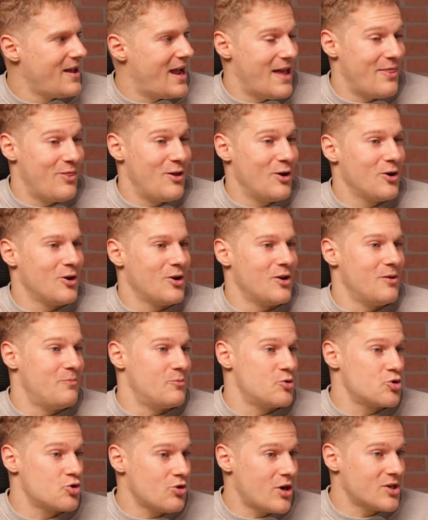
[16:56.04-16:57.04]
And they're going to
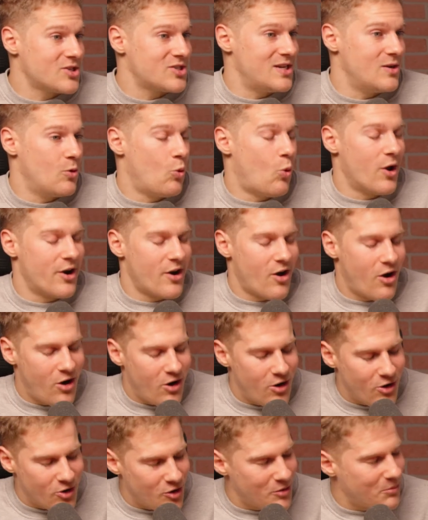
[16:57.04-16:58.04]
trust it
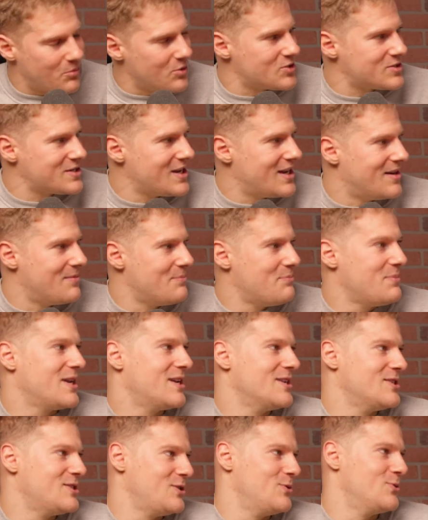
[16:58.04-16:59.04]
100%
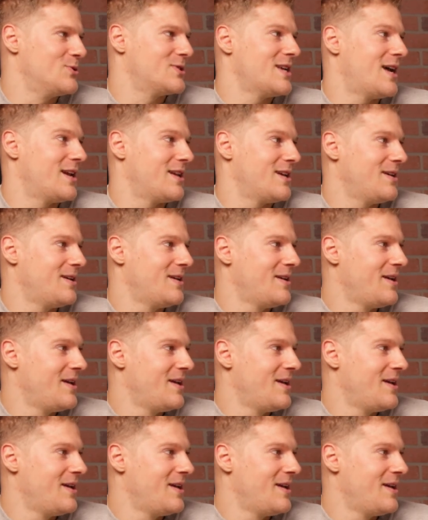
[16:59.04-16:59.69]
because you said it.